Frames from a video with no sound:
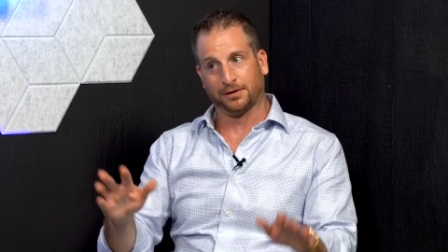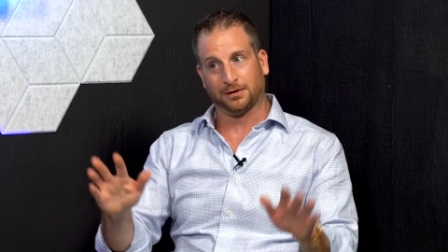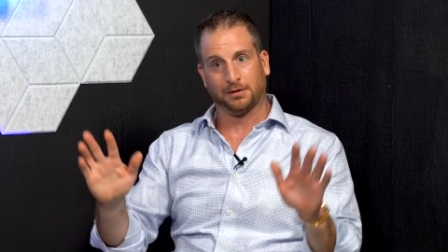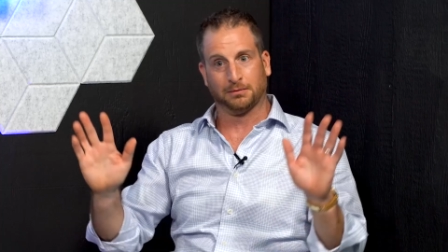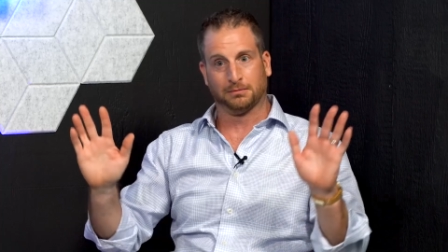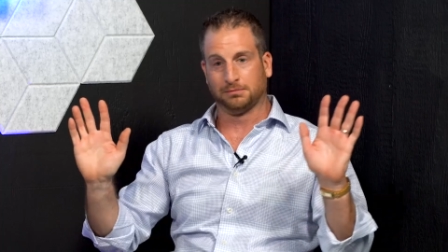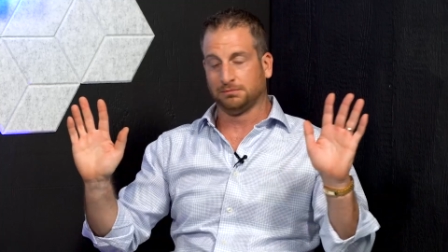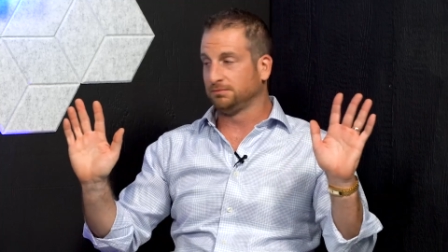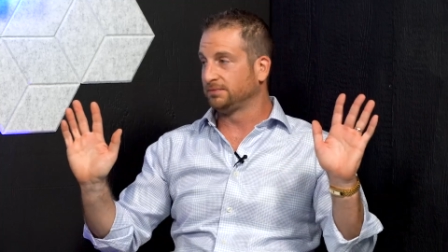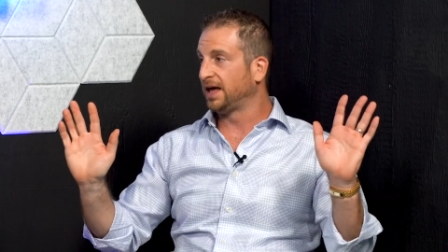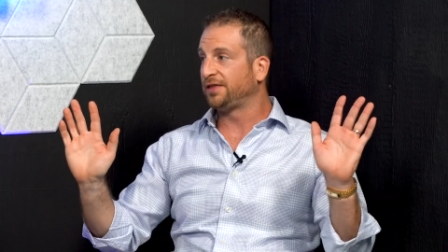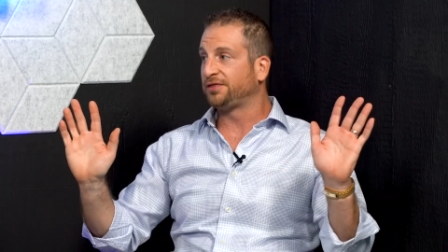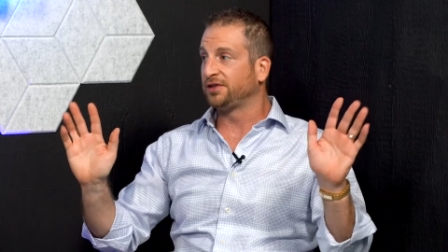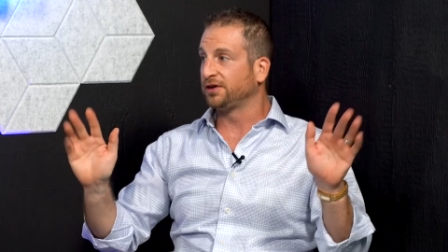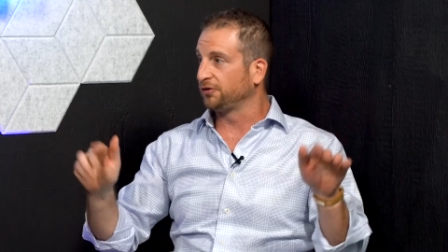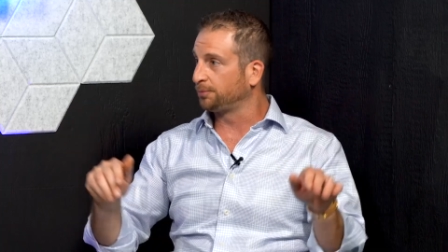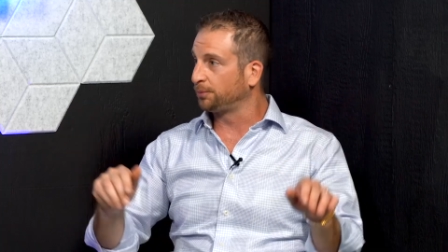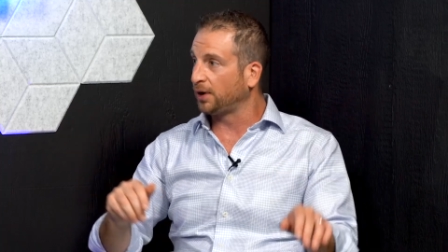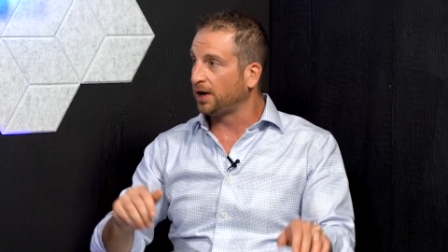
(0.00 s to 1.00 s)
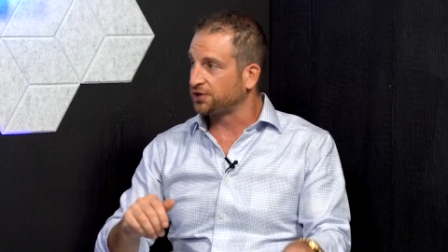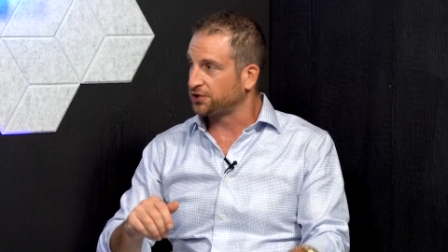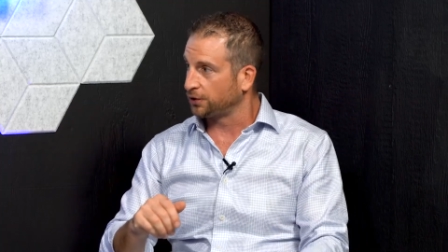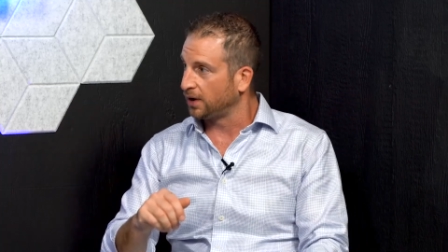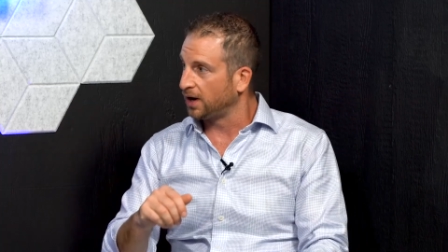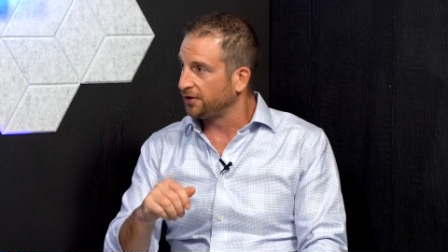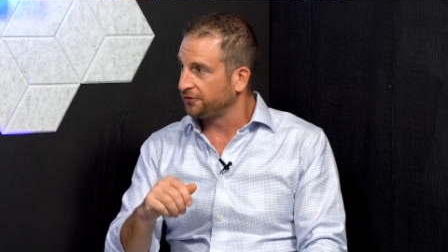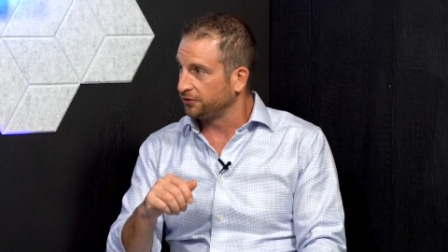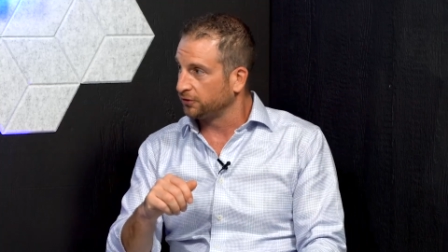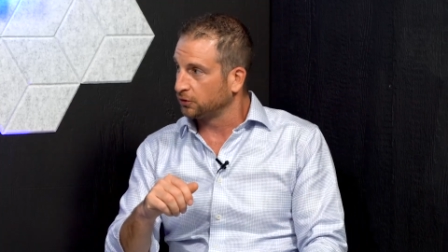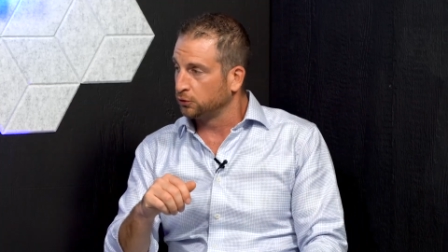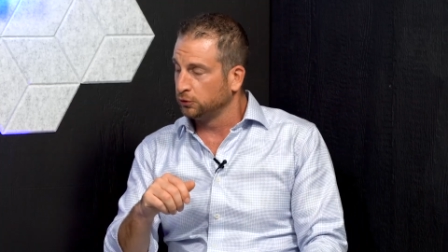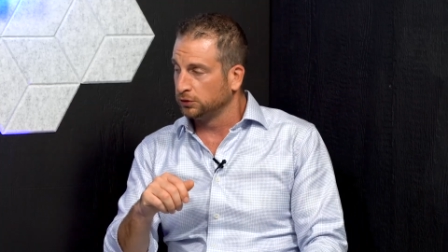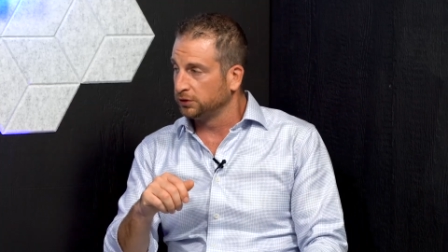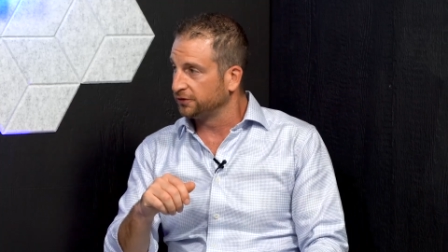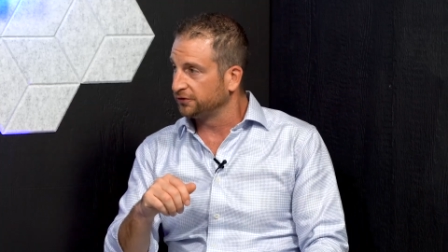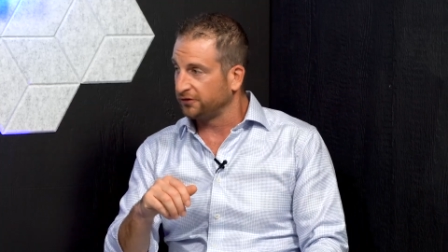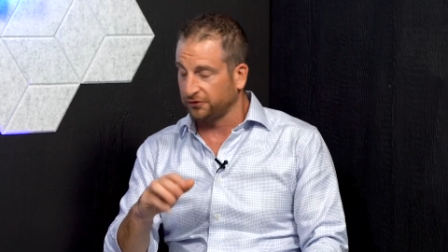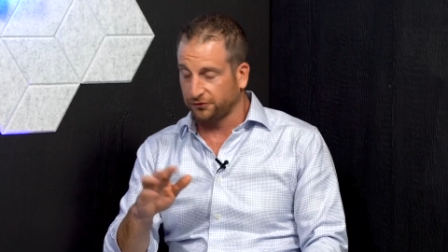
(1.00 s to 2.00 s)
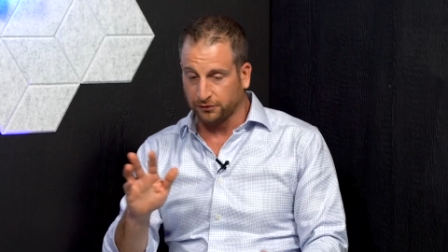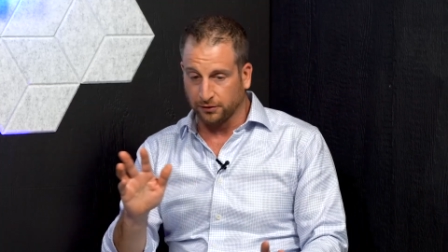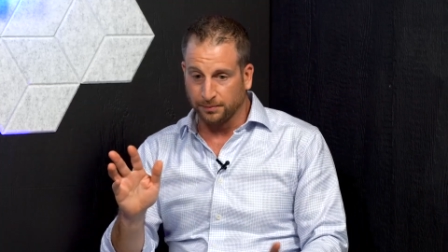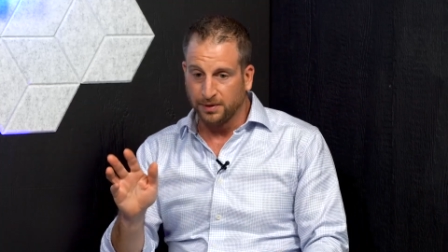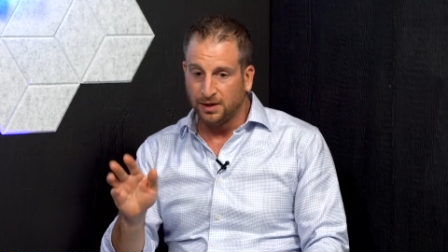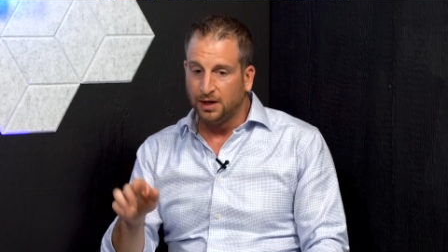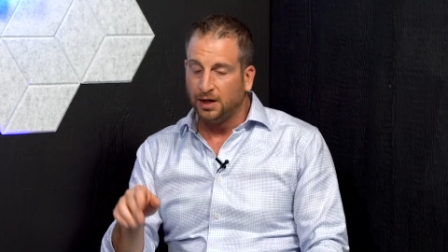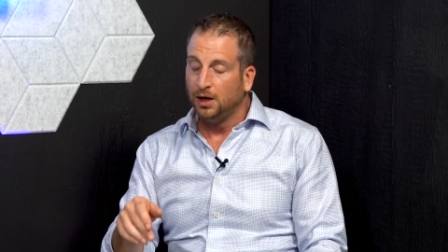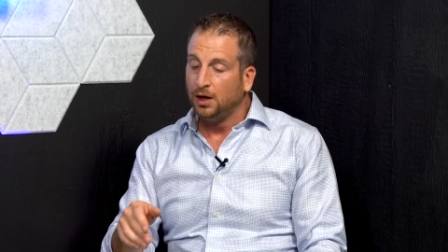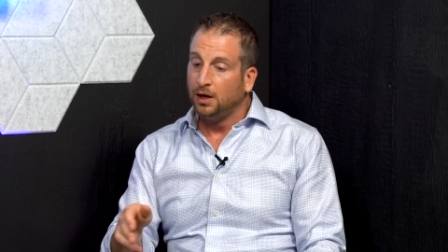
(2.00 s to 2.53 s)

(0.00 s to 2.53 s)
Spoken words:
You go, that thing's pressurizing the coolant system,